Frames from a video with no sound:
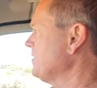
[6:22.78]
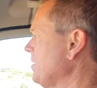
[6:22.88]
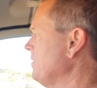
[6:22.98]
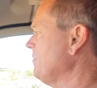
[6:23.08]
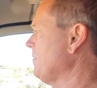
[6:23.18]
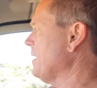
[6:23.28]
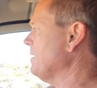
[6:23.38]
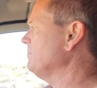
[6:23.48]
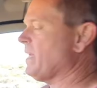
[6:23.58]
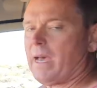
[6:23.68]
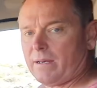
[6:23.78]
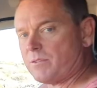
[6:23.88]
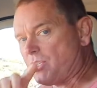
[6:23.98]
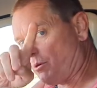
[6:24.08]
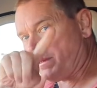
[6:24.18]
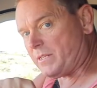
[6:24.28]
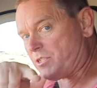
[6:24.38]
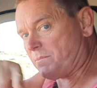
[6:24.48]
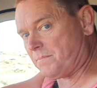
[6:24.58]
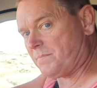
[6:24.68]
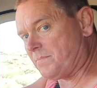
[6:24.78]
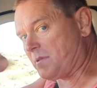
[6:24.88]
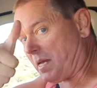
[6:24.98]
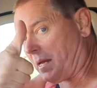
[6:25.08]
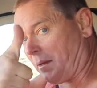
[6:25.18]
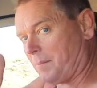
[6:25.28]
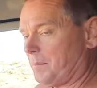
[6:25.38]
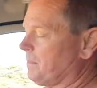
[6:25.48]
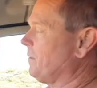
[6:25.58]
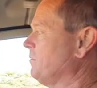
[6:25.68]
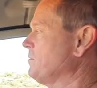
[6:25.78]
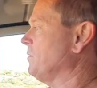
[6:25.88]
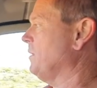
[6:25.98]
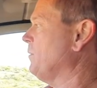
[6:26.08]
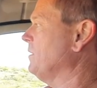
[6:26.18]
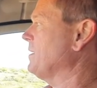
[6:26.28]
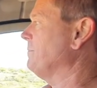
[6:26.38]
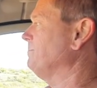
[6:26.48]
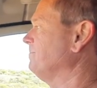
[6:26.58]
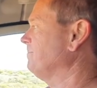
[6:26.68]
So yeah, Shell Beach, tick. It was really well done.